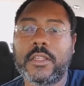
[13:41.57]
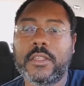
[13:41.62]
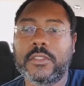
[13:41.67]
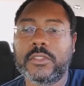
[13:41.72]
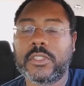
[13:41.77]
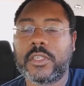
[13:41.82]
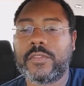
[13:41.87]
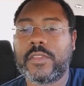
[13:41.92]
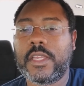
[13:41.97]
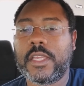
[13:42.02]

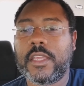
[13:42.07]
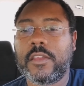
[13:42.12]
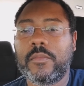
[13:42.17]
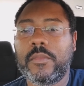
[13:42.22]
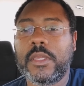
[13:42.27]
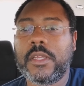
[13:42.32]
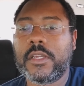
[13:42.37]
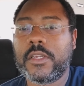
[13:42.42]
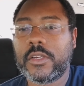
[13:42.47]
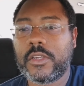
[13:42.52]
So if they give
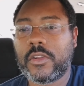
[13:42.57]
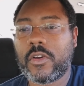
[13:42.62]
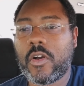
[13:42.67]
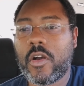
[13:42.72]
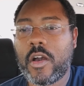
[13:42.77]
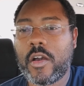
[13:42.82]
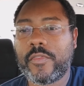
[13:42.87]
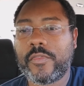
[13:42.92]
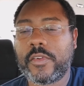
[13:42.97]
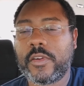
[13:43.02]
me a good
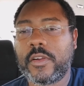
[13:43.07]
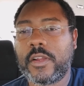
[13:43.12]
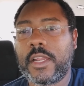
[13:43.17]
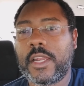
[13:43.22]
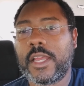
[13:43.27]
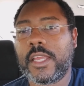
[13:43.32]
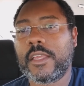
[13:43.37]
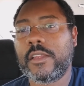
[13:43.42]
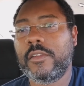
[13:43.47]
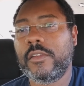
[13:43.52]
offer
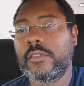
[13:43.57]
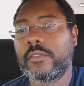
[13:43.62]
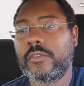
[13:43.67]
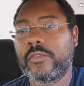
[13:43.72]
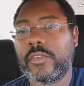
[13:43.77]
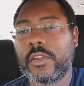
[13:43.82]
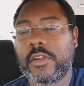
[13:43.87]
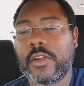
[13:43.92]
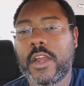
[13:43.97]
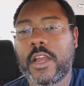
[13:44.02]
and I can
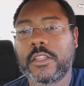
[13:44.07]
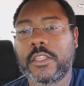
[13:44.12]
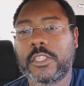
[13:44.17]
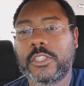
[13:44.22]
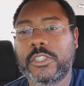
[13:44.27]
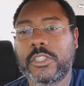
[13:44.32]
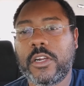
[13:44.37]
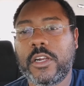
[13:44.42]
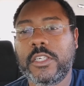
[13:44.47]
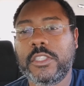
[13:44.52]
figure out the
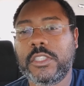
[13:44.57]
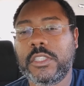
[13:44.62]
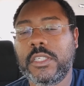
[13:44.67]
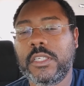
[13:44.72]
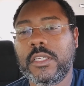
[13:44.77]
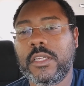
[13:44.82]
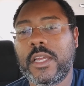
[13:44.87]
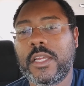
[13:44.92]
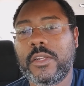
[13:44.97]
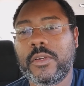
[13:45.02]

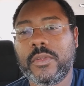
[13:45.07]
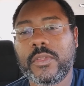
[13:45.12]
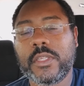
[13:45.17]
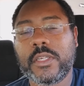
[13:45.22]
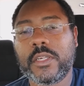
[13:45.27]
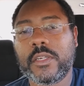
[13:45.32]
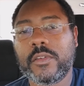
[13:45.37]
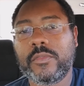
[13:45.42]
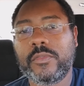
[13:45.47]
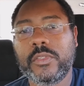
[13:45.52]
charging, I know
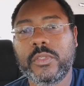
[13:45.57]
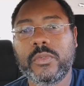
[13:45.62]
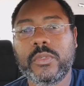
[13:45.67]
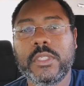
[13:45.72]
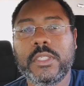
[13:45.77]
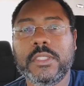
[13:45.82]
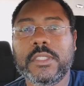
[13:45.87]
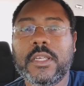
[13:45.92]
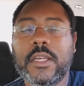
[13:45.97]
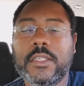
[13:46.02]
there are a few
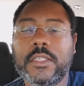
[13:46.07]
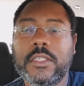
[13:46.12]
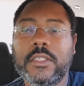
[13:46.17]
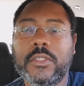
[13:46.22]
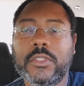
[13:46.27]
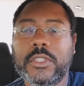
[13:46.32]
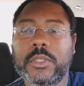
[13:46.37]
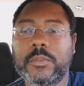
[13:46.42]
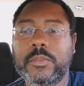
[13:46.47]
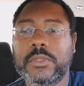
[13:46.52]
Nissan
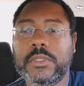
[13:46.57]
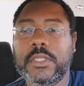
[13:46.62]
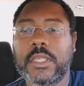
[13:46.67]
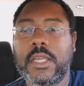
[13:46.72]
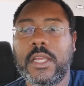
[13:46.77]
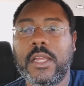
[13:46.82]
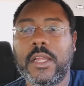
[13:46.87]
dealerships